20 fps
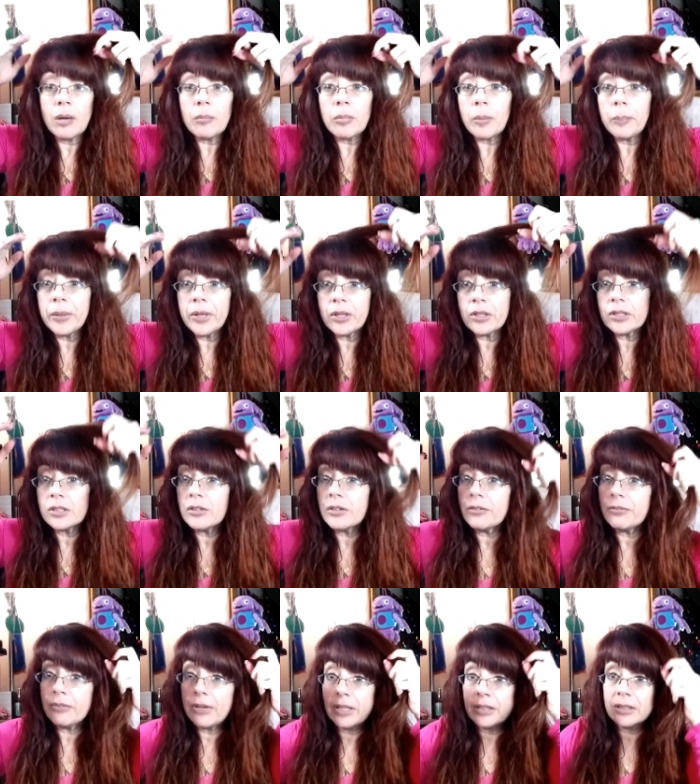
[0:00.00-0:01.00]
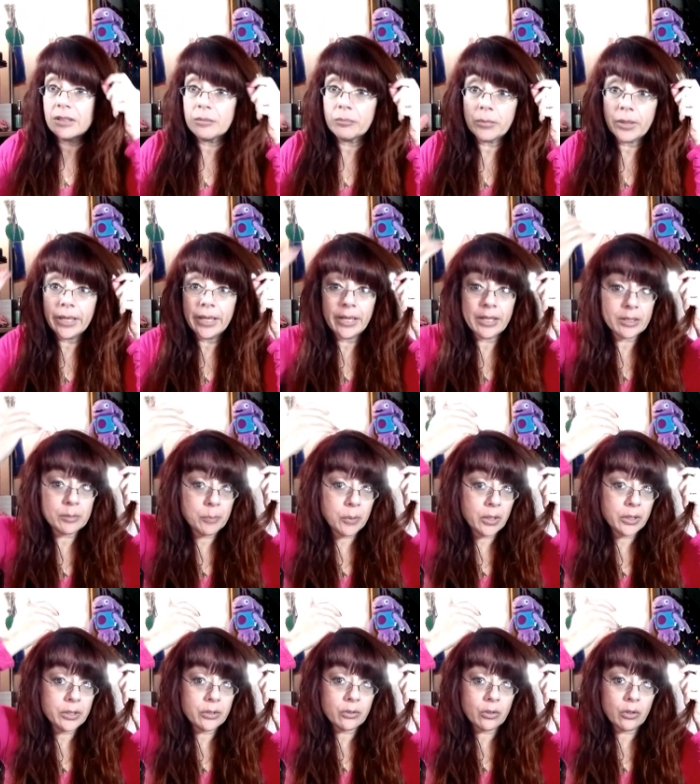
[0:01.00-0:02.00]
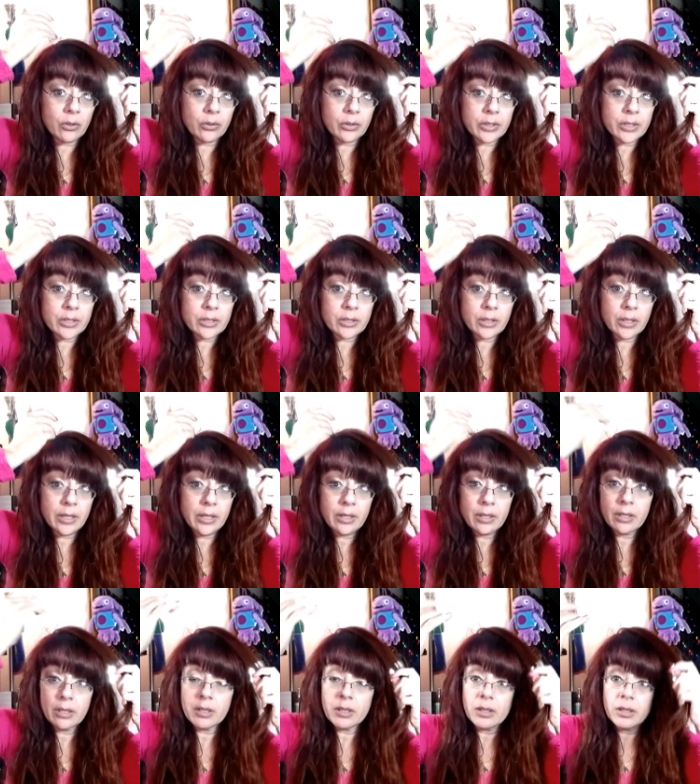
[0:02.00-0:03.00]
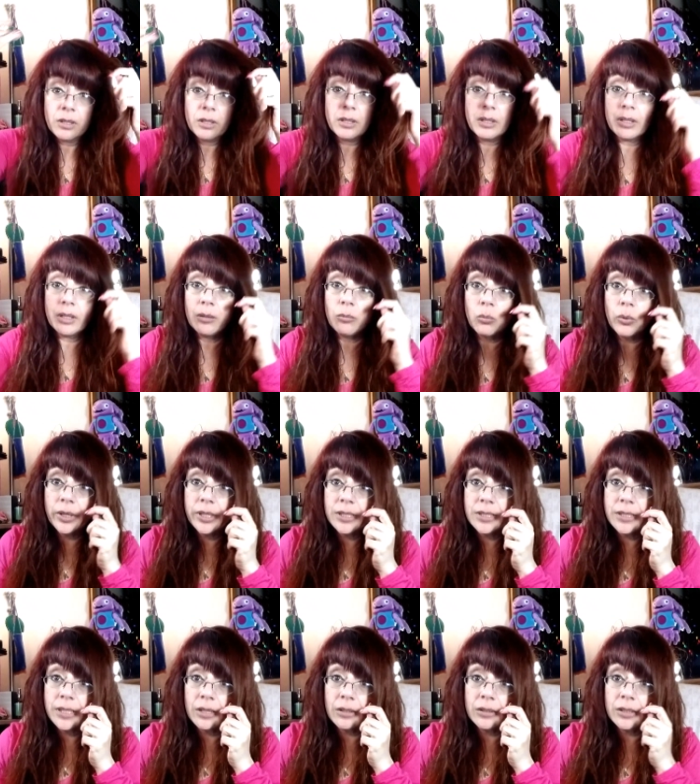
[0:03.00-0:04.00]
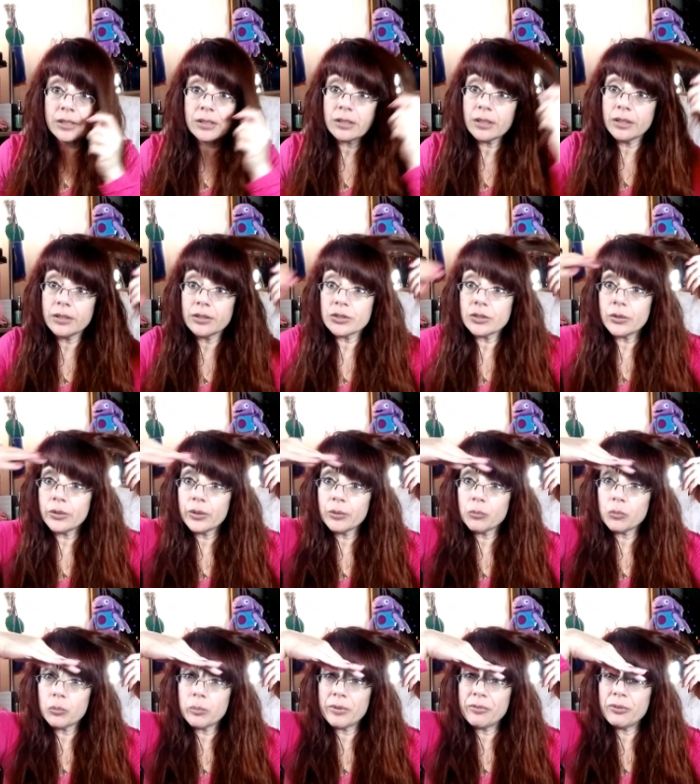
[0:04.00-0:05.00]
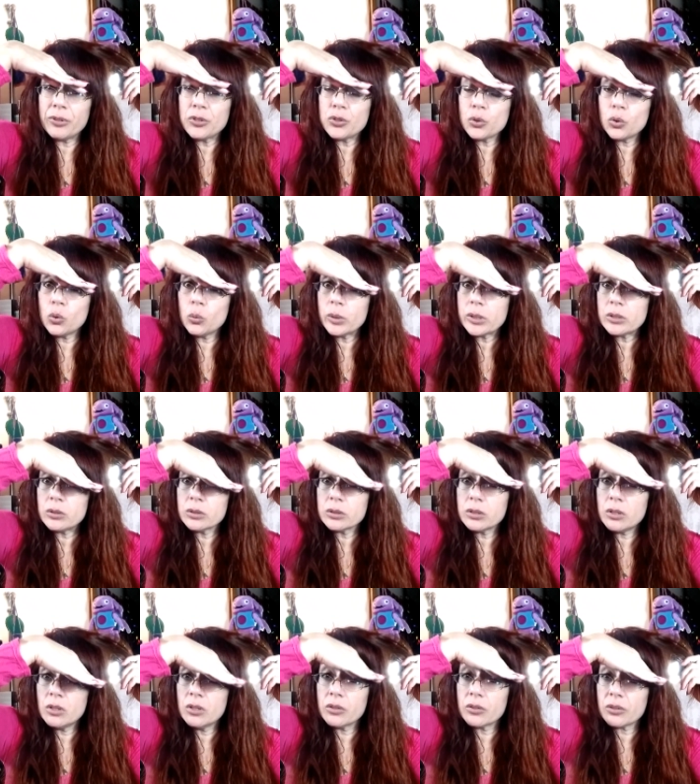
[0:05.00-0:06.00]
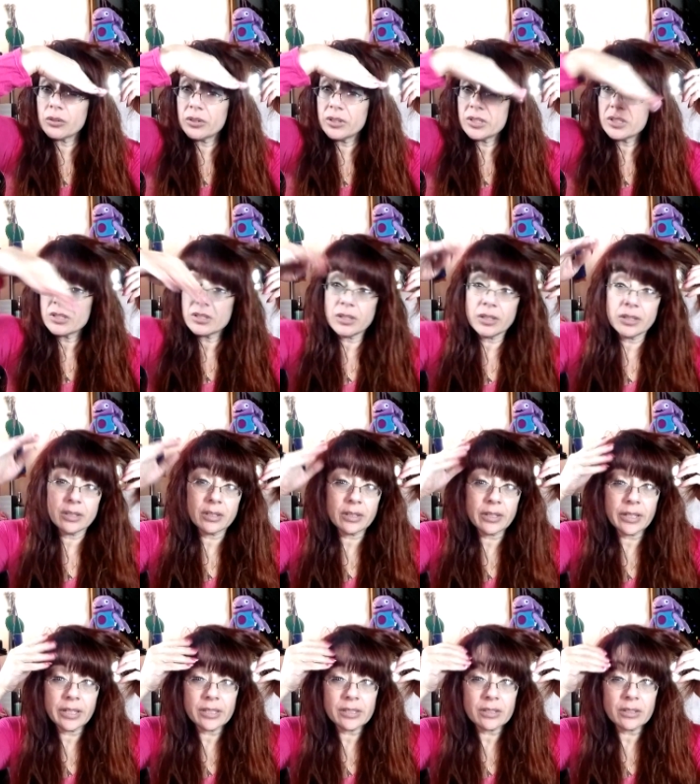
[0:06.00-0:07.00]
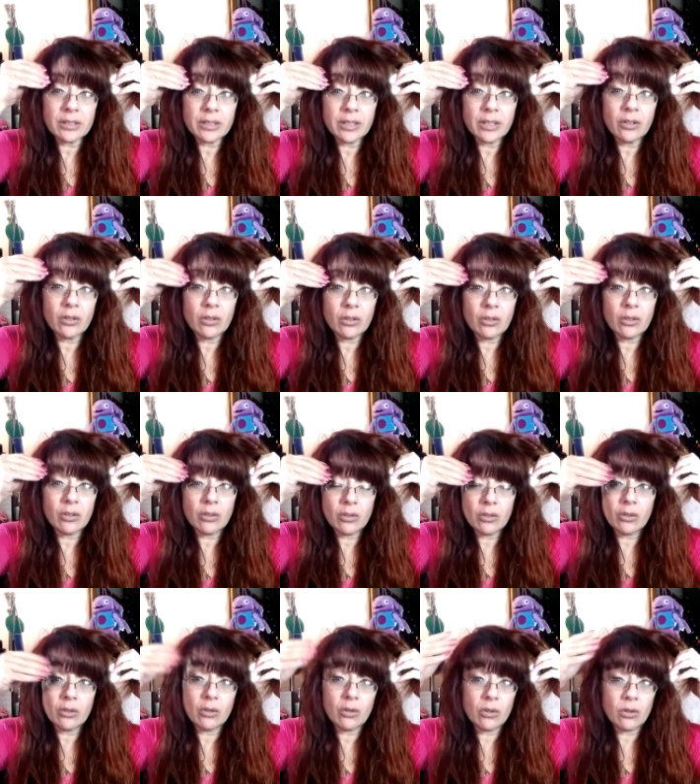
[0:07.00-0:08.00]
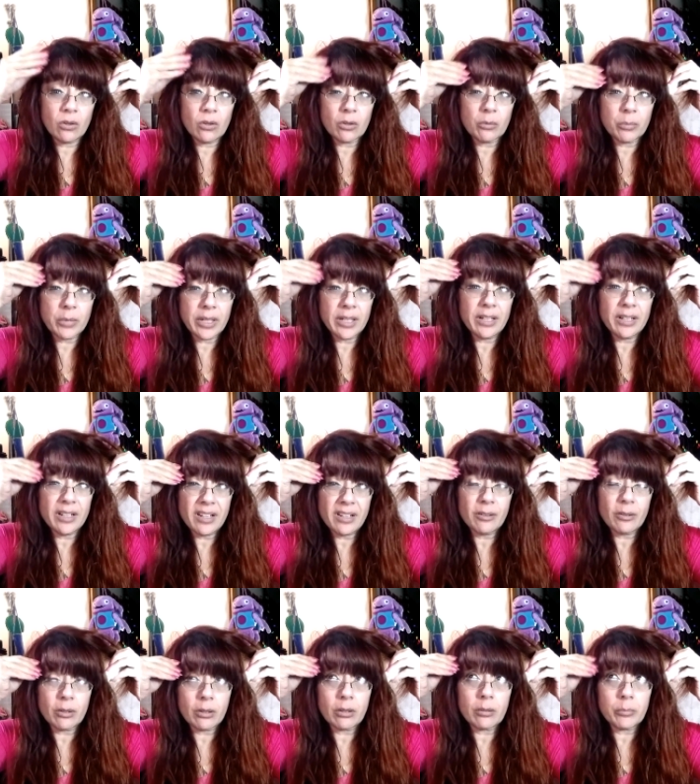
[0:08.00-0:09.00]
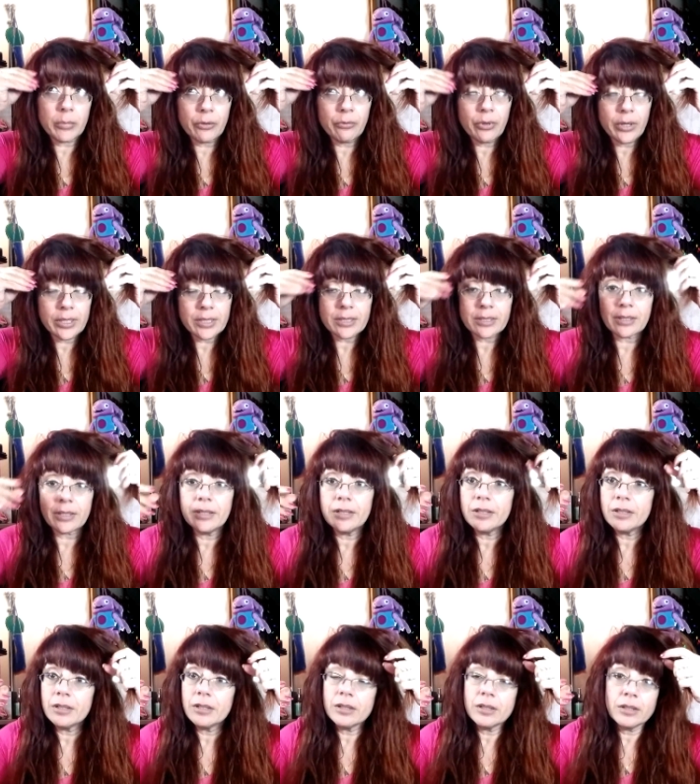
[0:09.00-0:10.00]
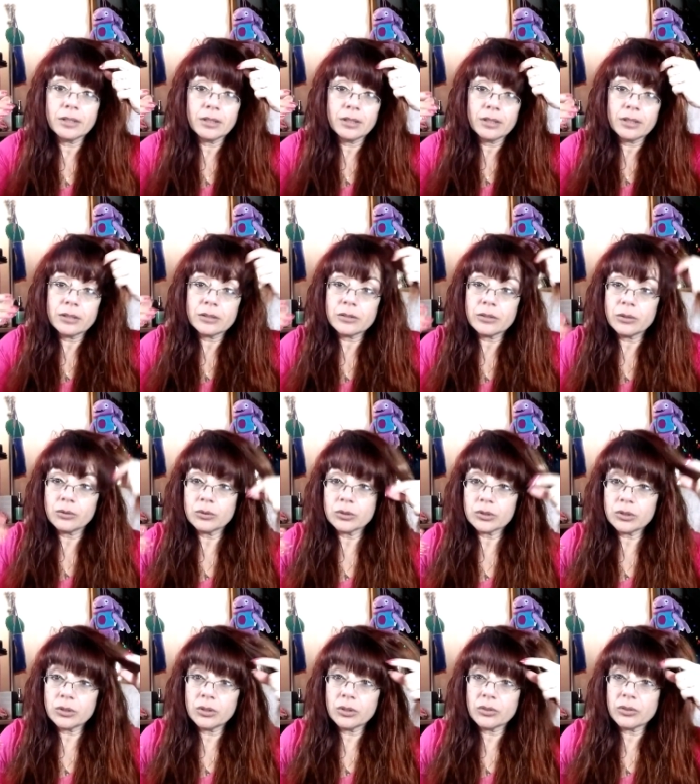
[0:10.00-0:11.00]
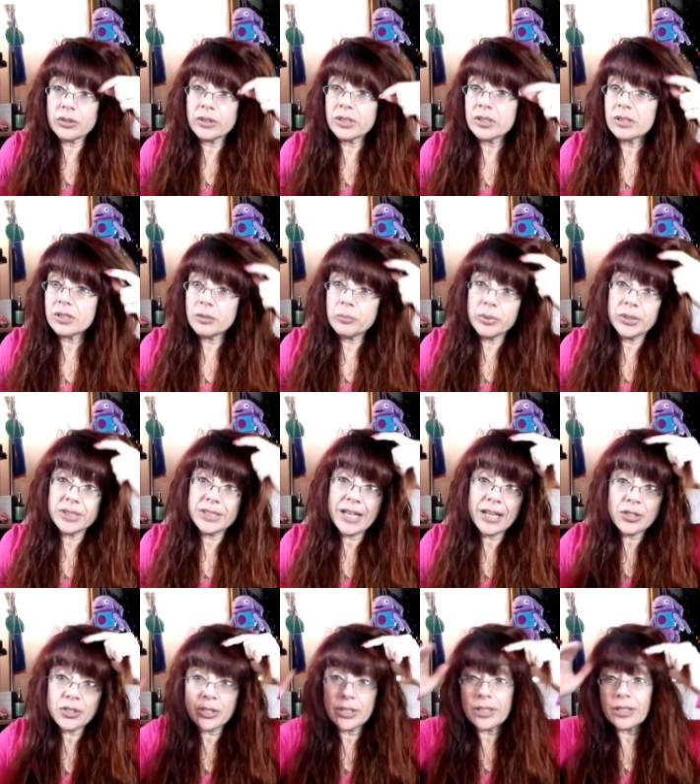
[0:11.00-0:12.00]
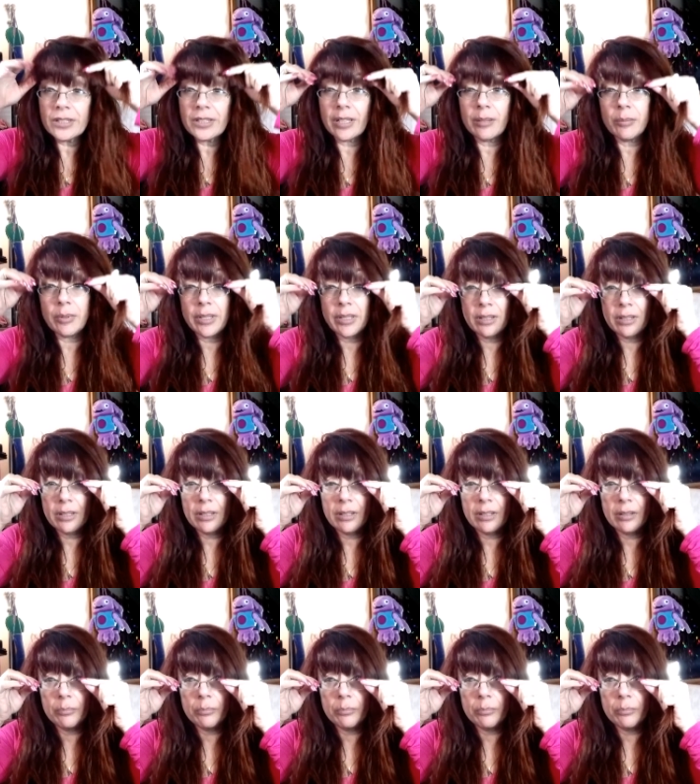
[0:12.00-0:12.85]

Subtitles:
But because of the fact that my hair is parted on this side, it weighs down this side, so my fringe always looks longer on this side than it is on my right side. So it looks longer on this side, but it's actually the same length.